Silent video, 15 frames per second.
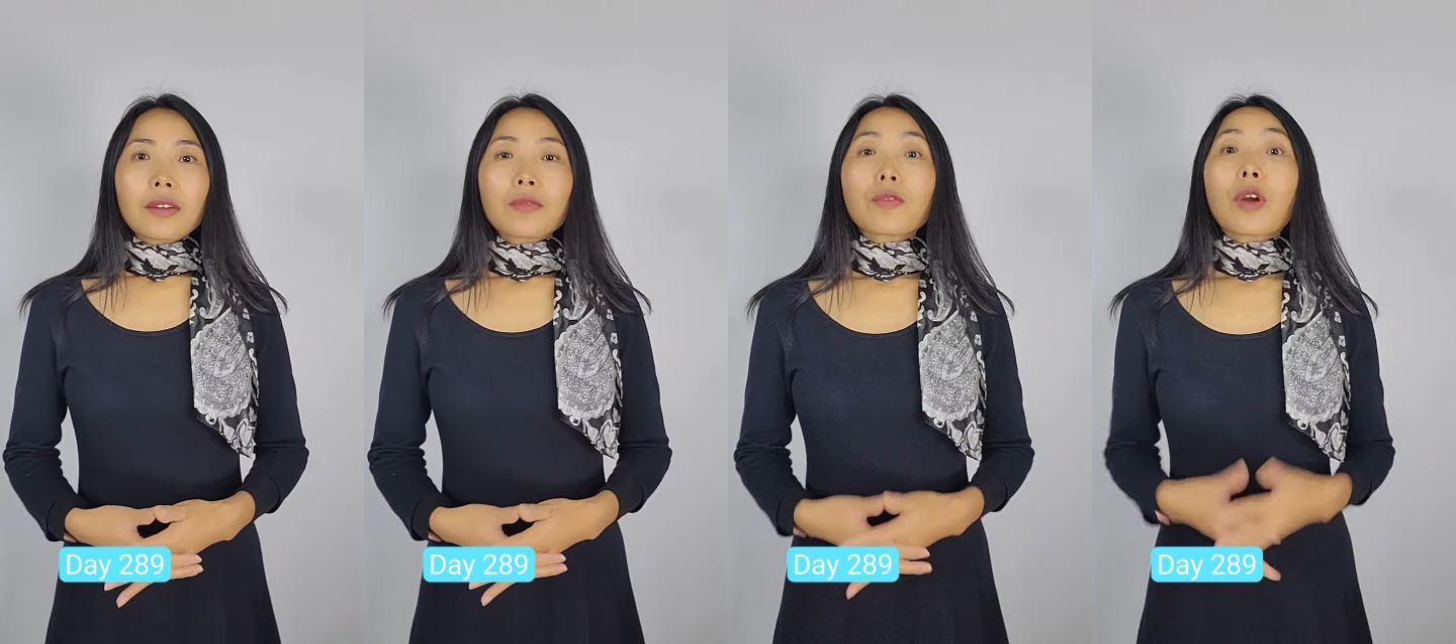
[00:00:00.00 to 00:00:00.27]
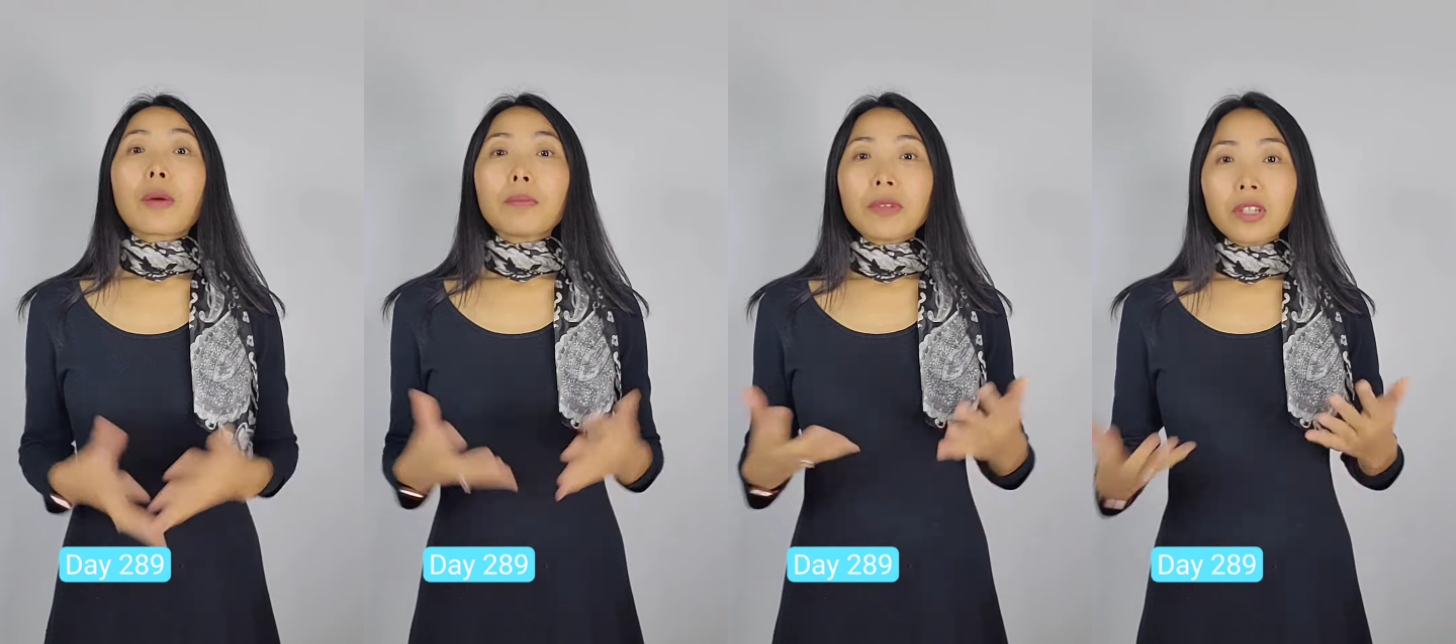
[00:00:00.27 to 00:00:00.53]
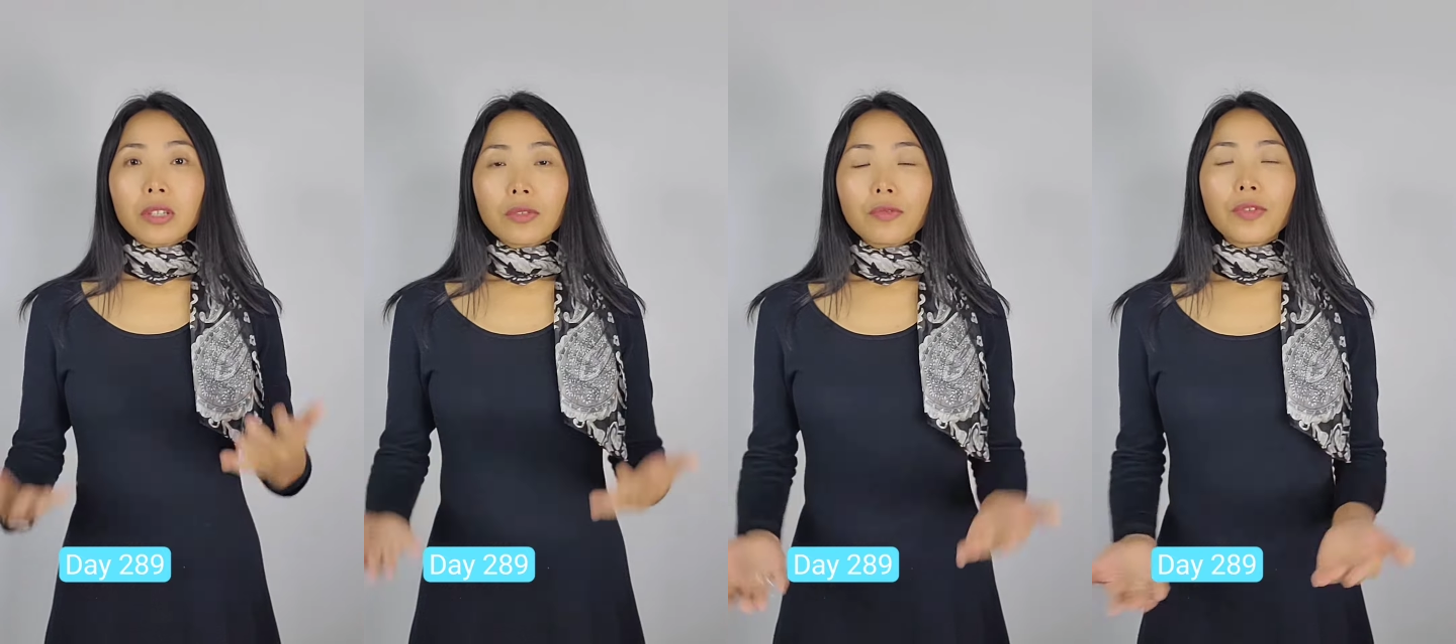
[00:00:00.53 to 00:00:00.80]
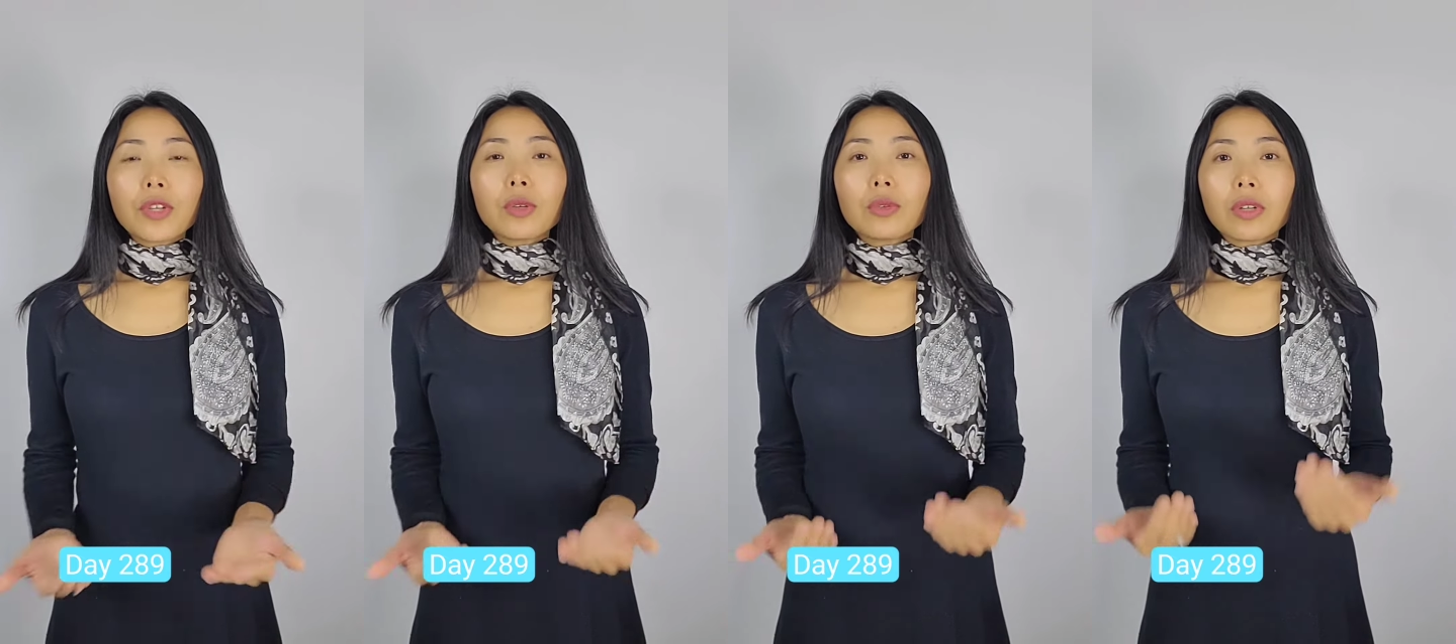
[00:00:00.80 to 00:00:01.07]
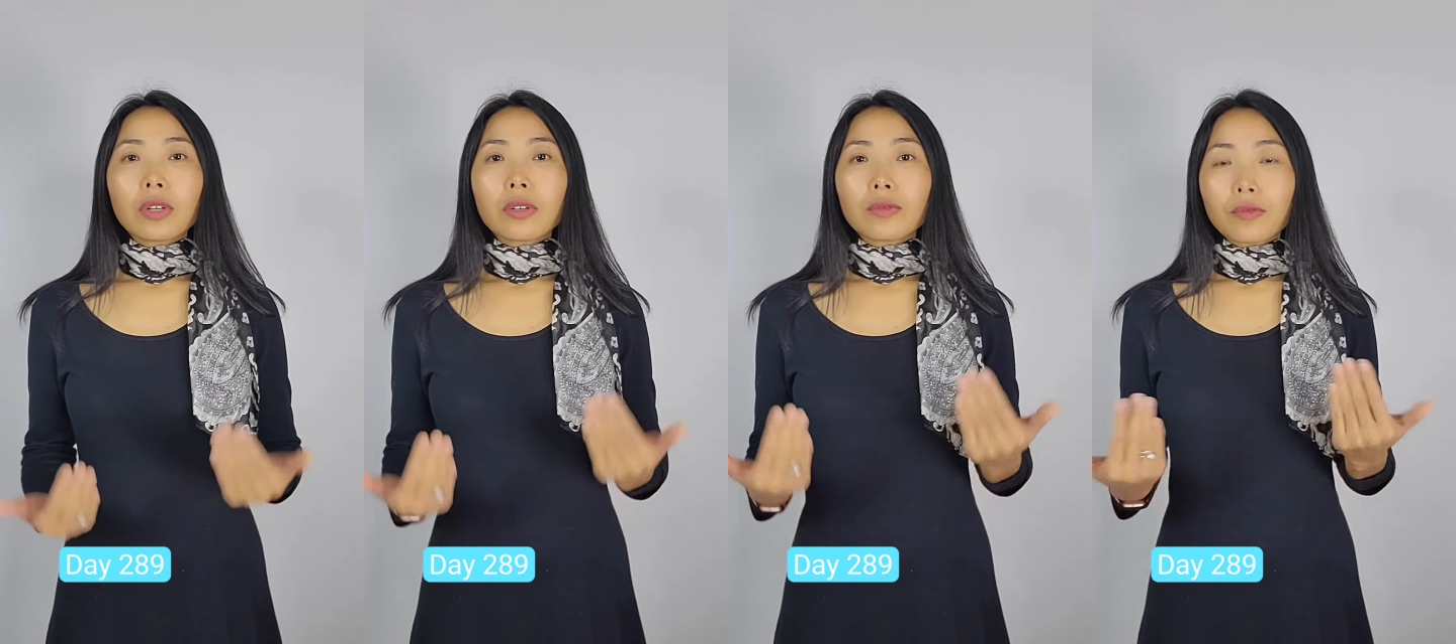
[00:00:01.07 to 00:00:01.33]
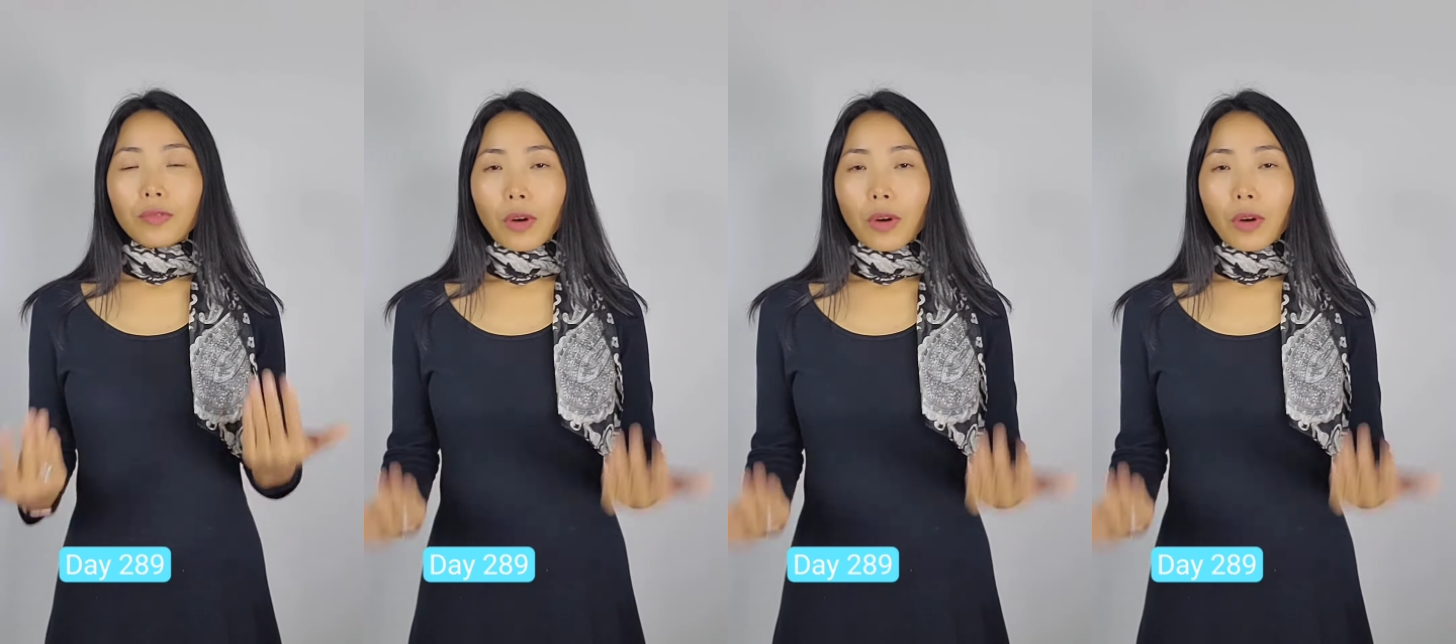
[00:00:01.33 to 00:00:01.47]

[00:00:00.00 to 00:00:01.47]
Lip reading: From her funeral,